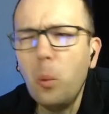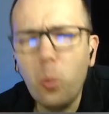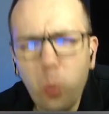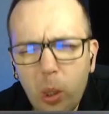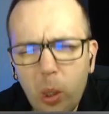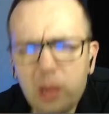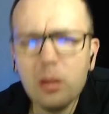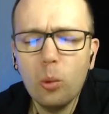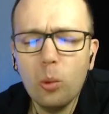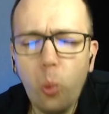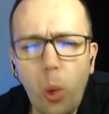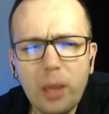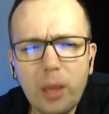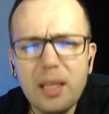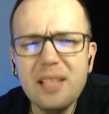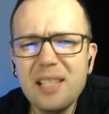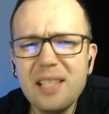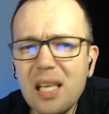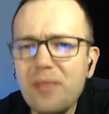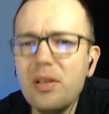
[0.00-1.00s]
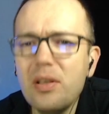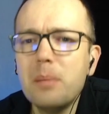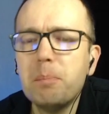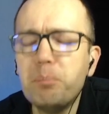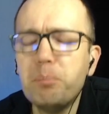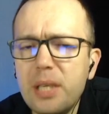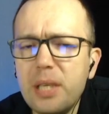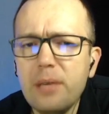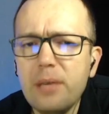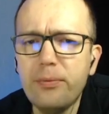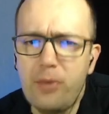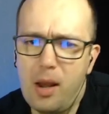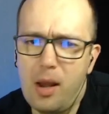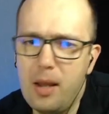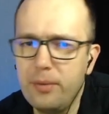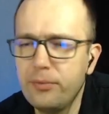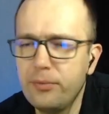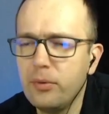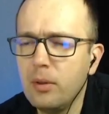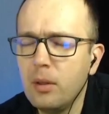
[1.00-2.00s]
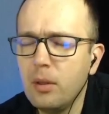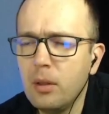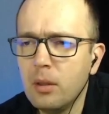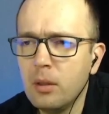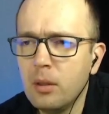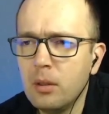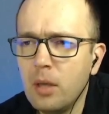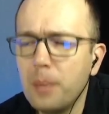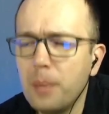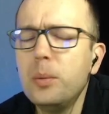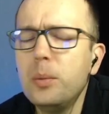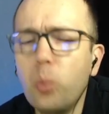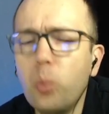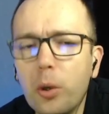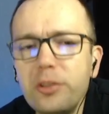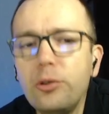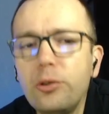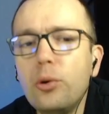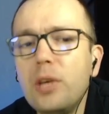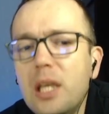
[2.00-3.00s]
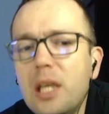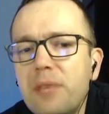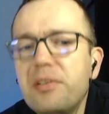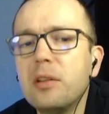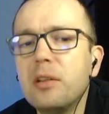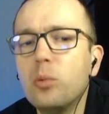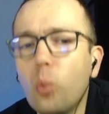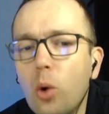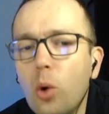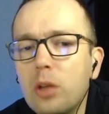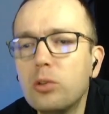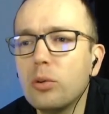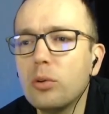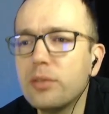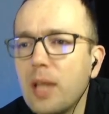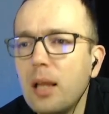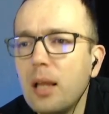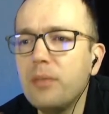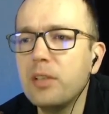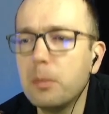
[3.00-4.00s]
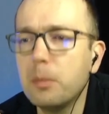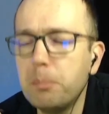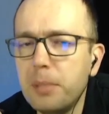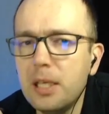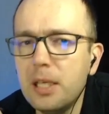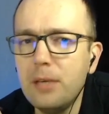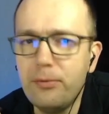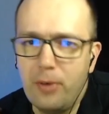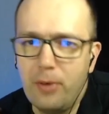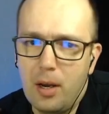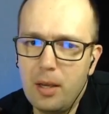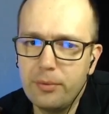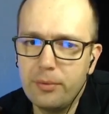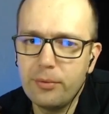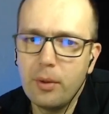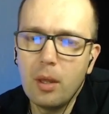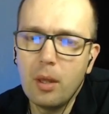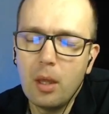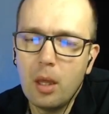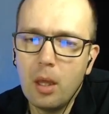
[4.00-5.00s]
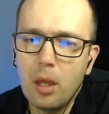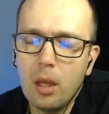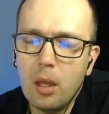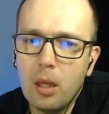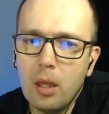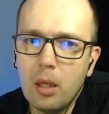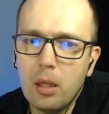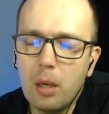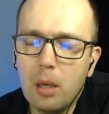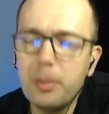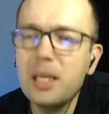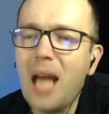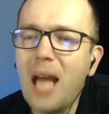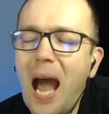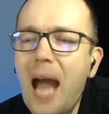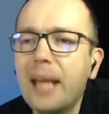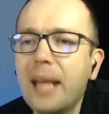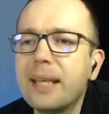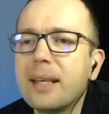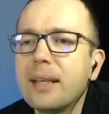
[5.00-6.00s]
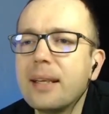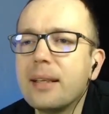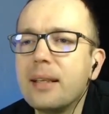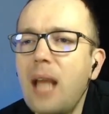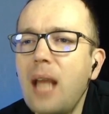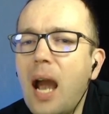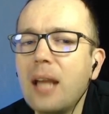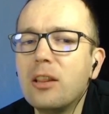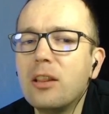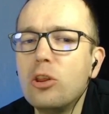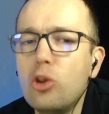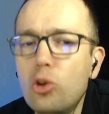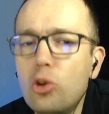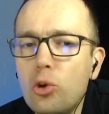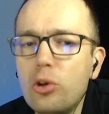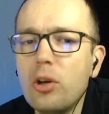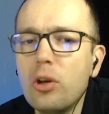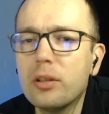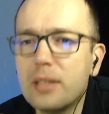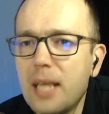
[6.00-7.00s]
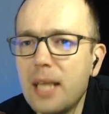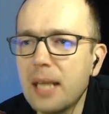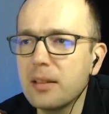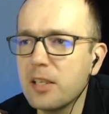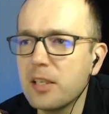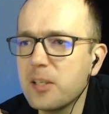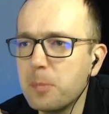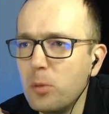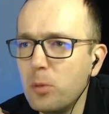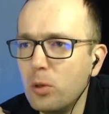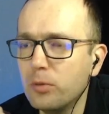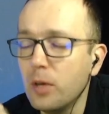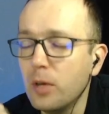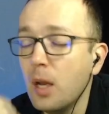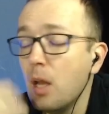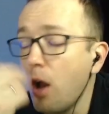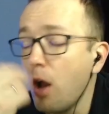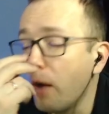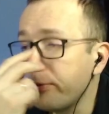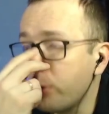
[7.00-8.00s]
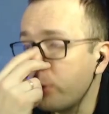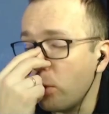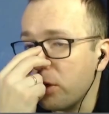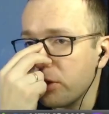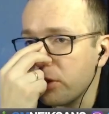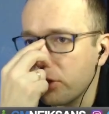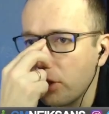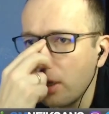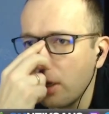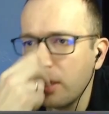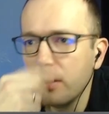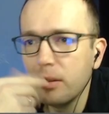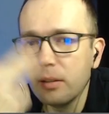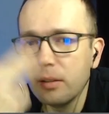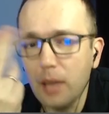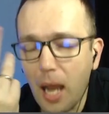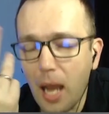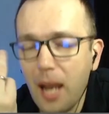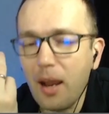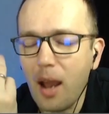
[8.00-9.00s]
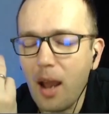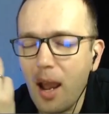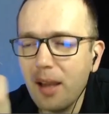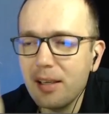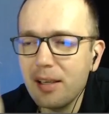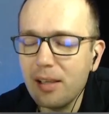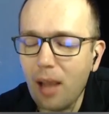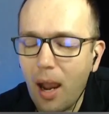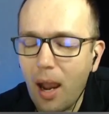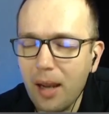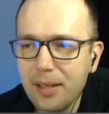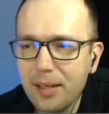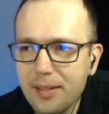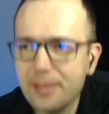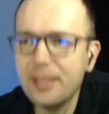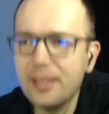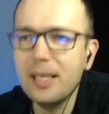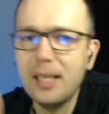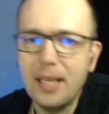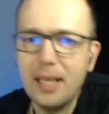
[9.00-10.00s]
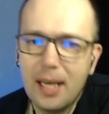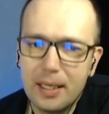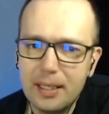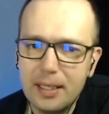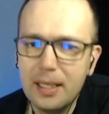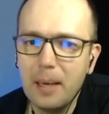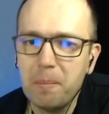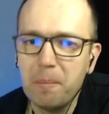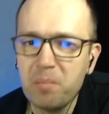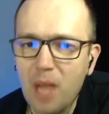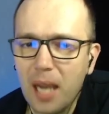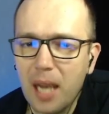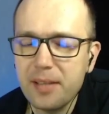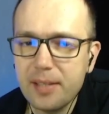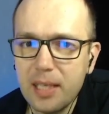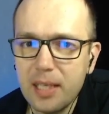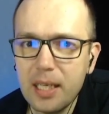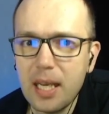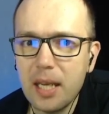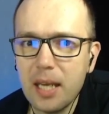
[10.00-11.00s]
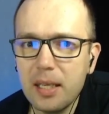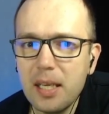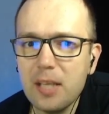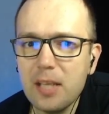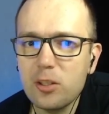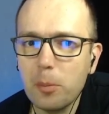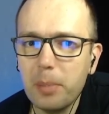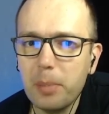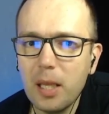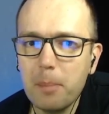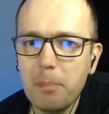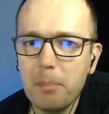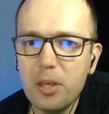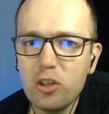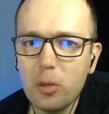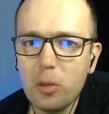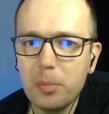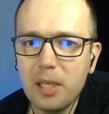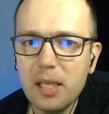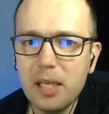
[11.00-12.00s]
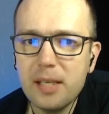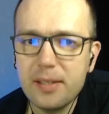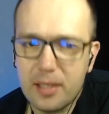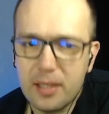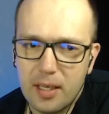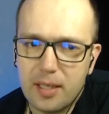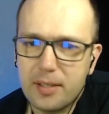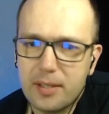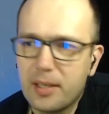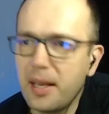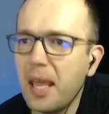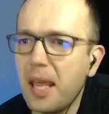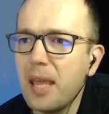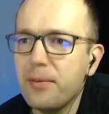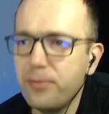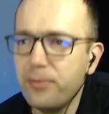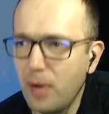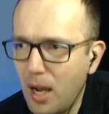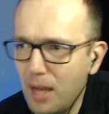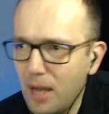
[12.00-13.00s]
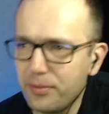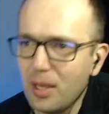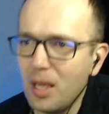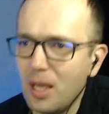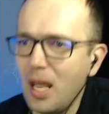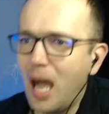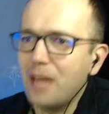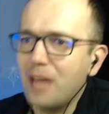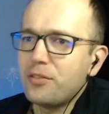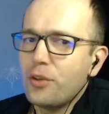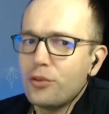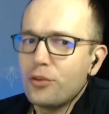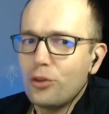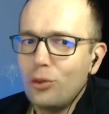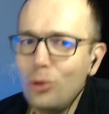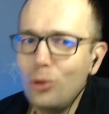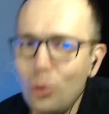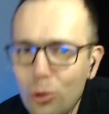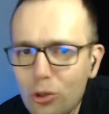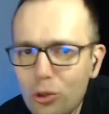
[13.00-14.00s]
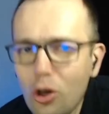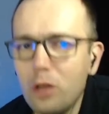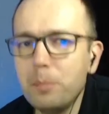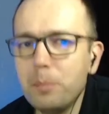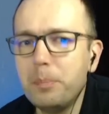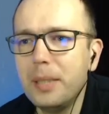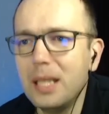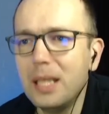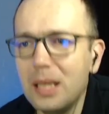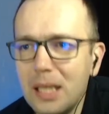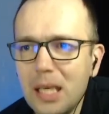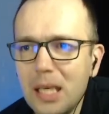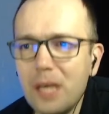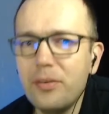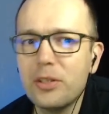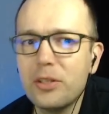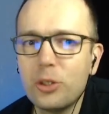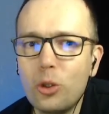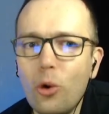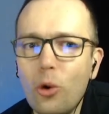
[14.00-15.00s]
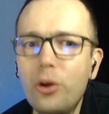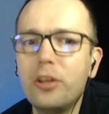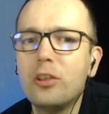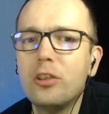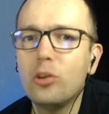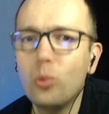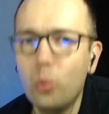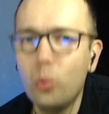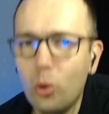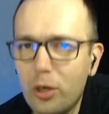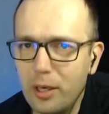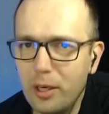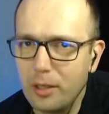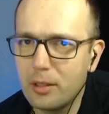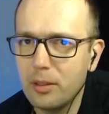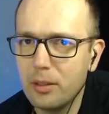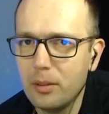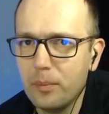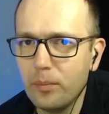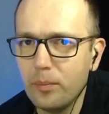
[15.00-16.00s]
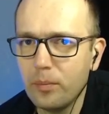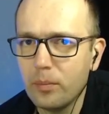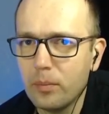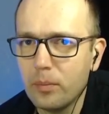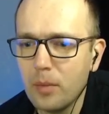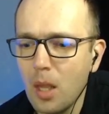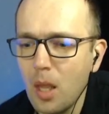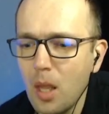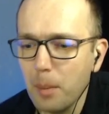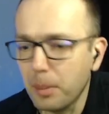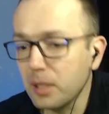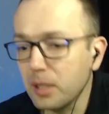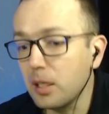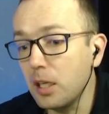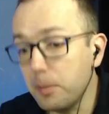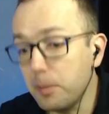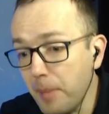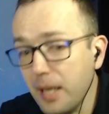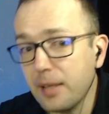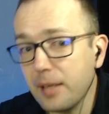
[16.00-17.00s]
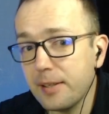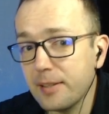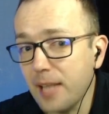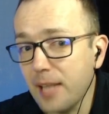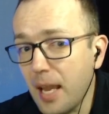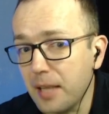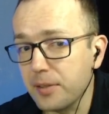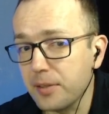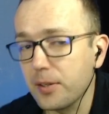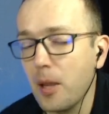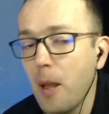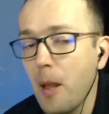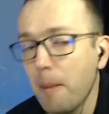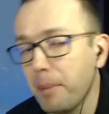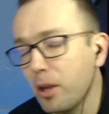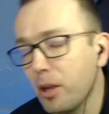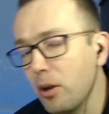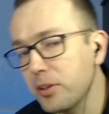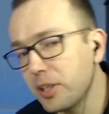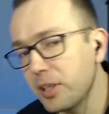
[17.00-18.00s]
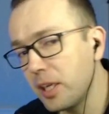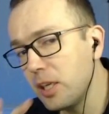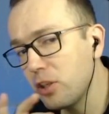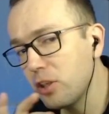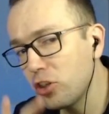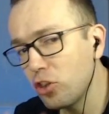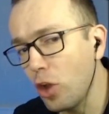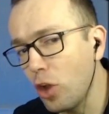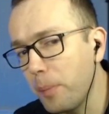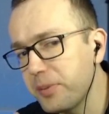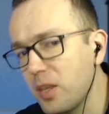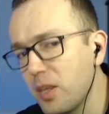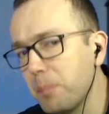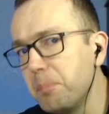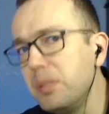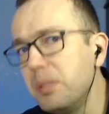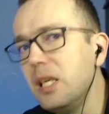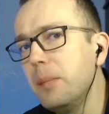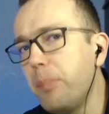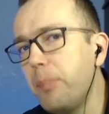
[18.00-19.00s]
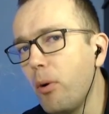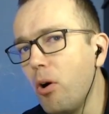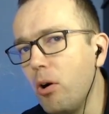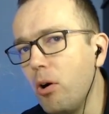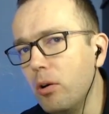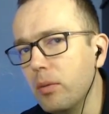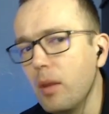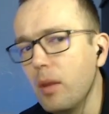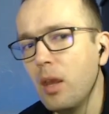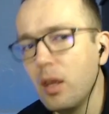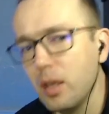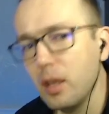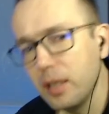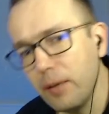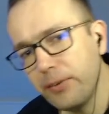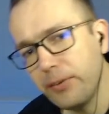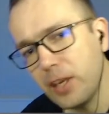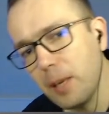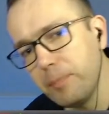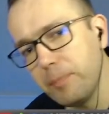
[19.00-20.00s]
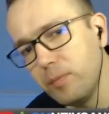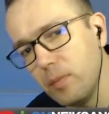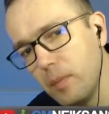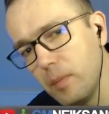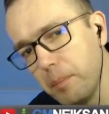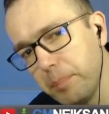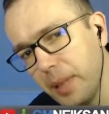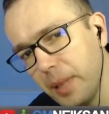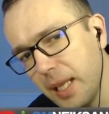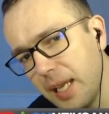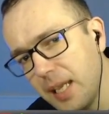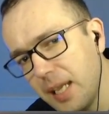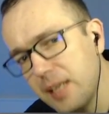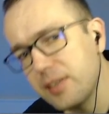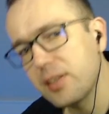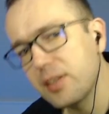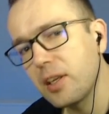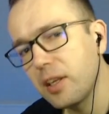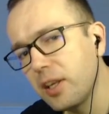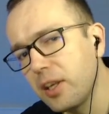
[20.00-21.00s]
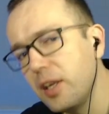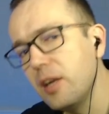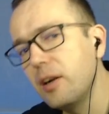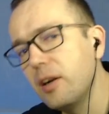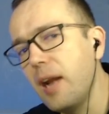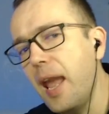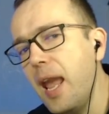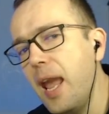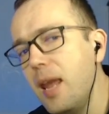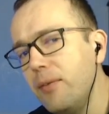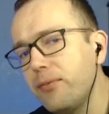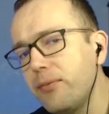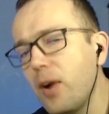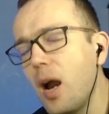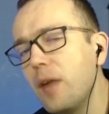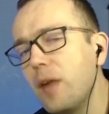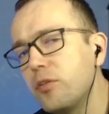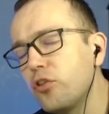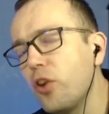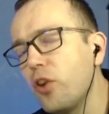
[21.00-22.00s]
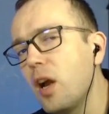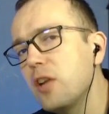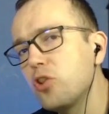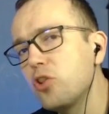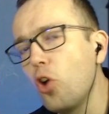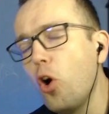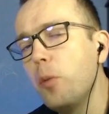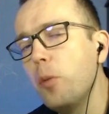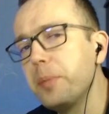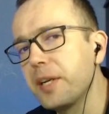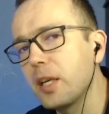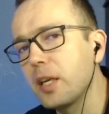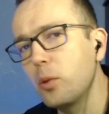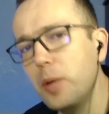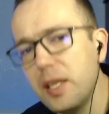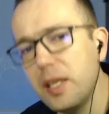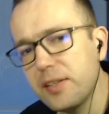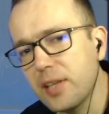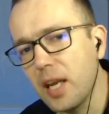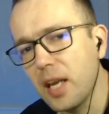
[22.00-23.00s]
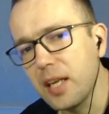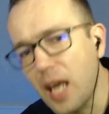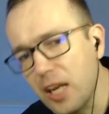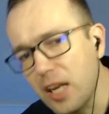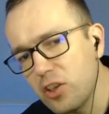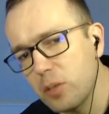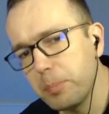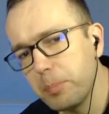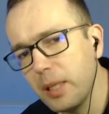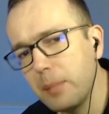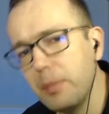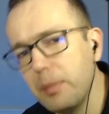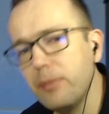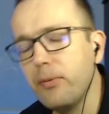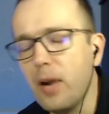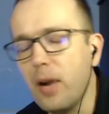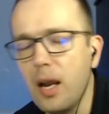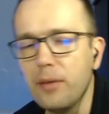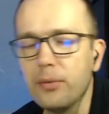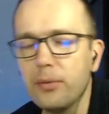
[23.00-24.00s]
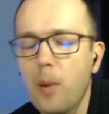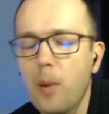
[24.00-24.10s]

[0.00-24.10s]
What is even b5? I mean, what do you even want to tell with b5? I mean, I do not get this move. Of course, I see the idea. I see the idea is to play bishop d6 at a5. I just do not believe it's going to work. But it makes sense, because he stops the b pawn. If he plays here a5, tries to open the queen side, I just play b5.